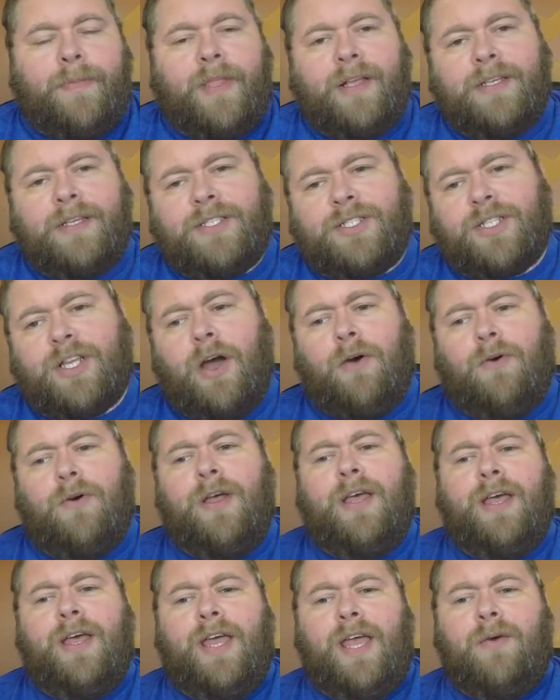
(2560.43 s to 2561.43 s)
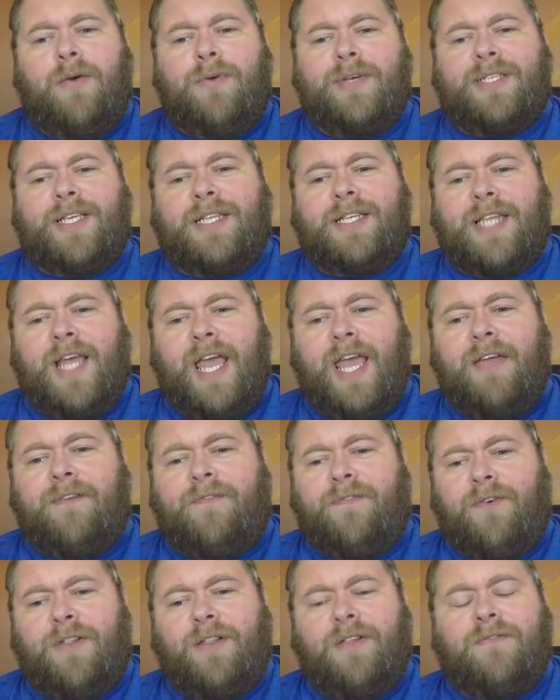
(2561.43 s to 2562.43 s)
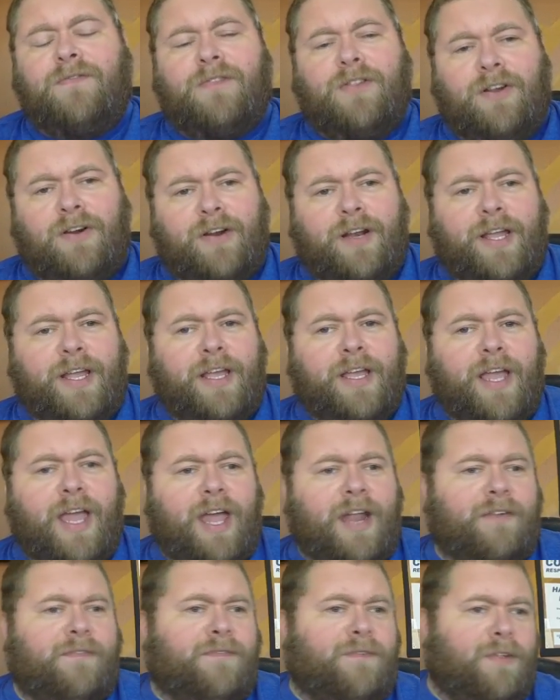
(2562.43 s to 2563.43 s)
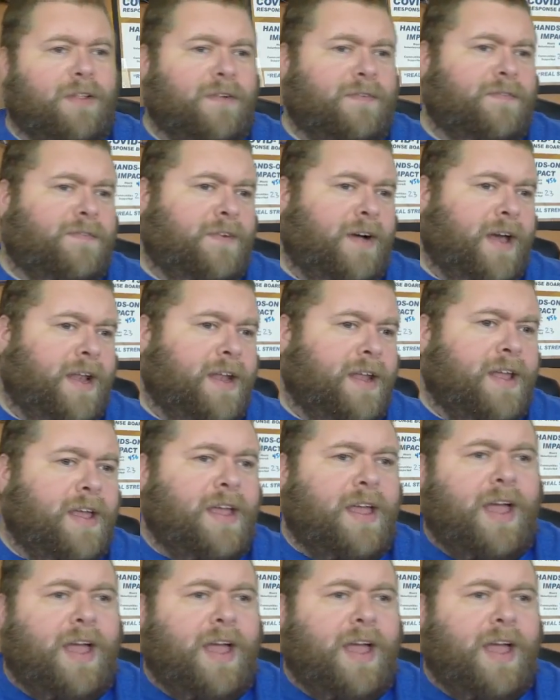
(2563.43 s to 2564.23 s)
So it was a day full of learning and full of fun.